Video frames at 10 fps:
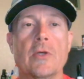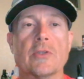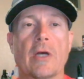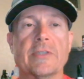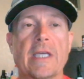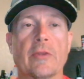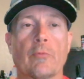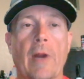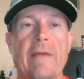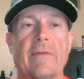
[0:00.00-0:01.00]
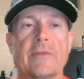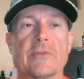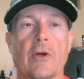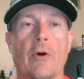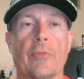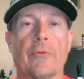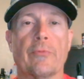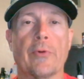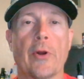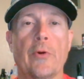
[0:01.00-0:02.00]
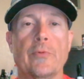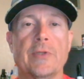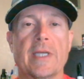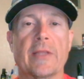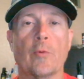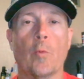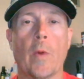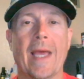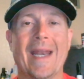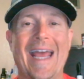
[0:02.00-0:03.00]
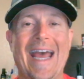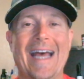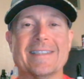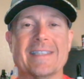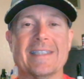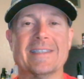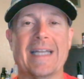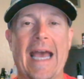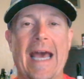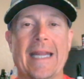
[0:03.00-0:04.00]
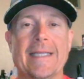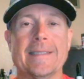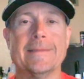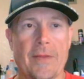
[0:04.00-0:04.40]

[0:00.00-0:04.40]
So I'll take the Ravens on the road to get the win at Cincinnati.